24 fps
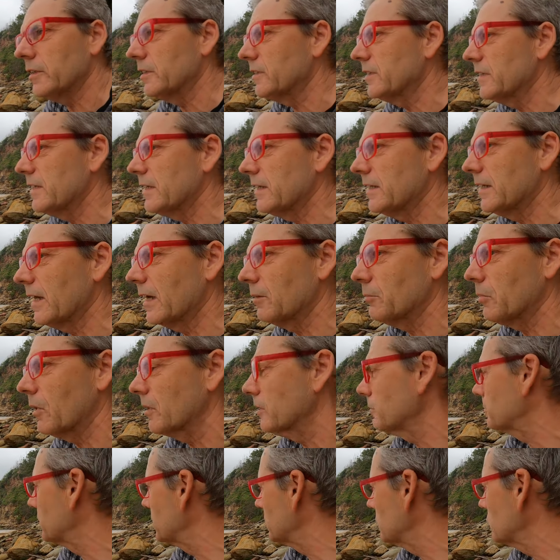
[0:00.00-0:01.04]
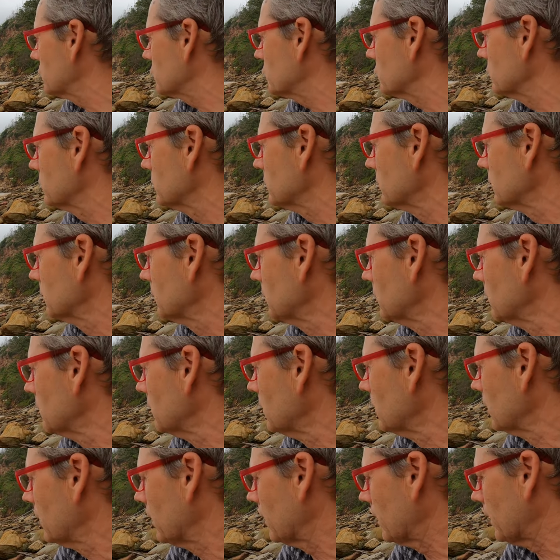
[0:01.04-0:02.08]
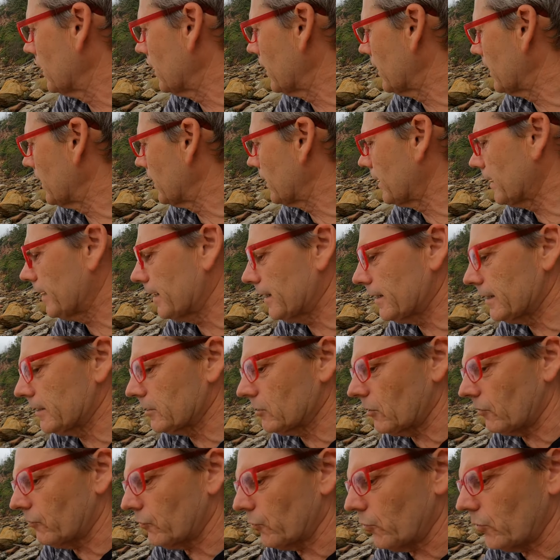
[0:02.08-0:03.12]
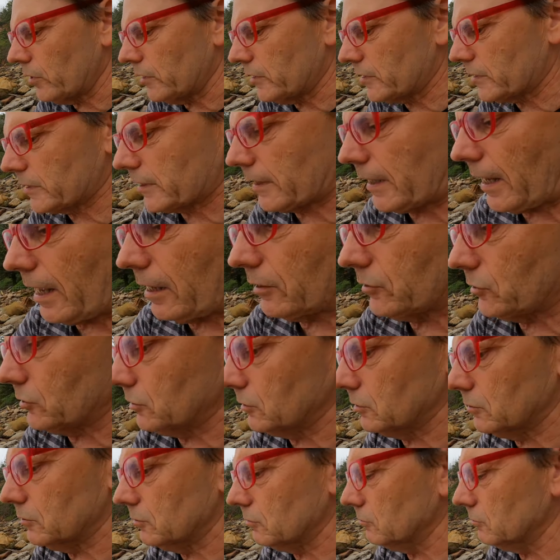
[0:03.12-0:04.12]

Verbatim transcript: It's here down by the beach. And I've already scouted